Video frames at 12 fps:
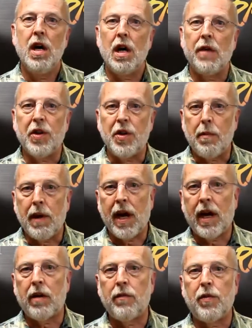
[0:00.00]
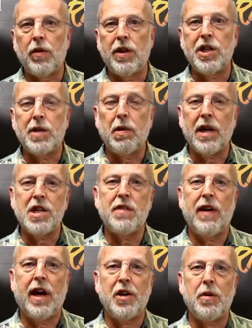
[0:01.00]
of the demand for these place
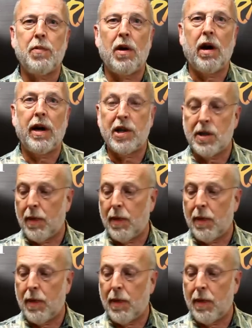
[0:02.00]
value products